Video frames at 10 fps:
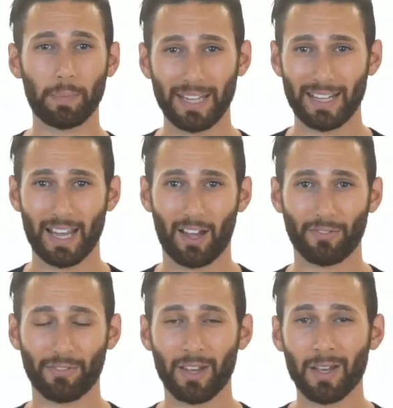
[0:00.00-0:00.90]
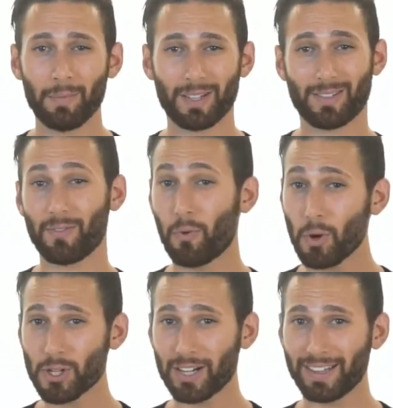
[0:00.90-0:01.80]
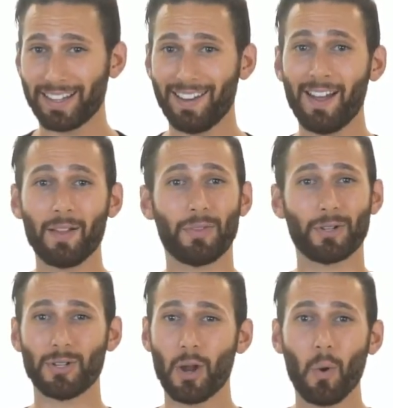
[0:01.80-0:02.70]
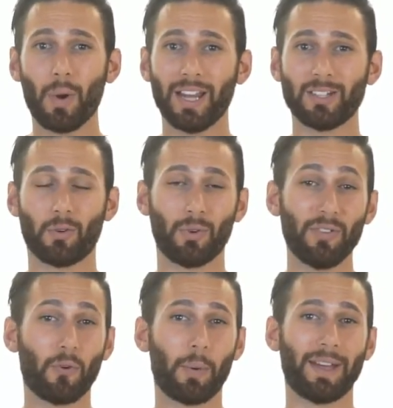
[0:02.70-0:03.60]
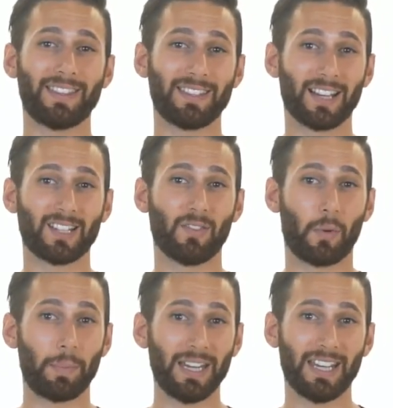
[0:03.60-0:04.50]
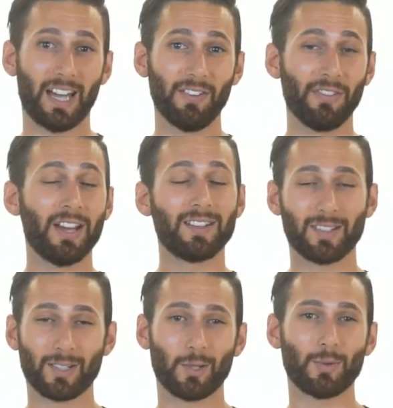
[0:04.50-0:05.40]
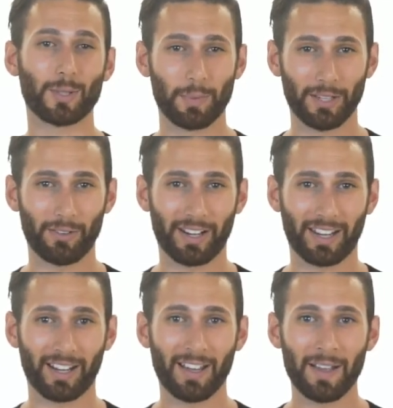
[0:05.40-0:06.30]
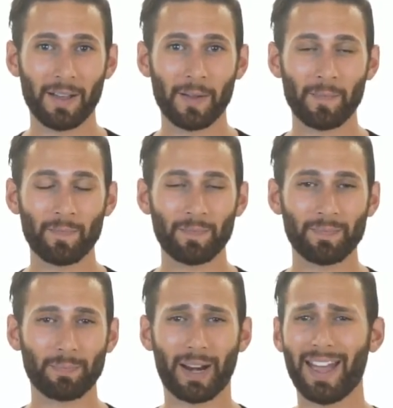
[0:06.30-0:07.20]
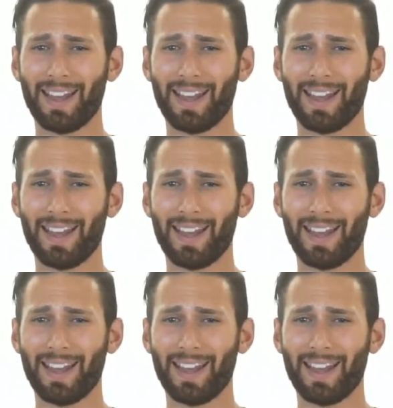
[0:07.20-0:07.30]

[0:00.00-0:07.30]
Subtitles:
than PDF, because unfortunately, there's no way to reformat the text of a PDF to suit speed reading. But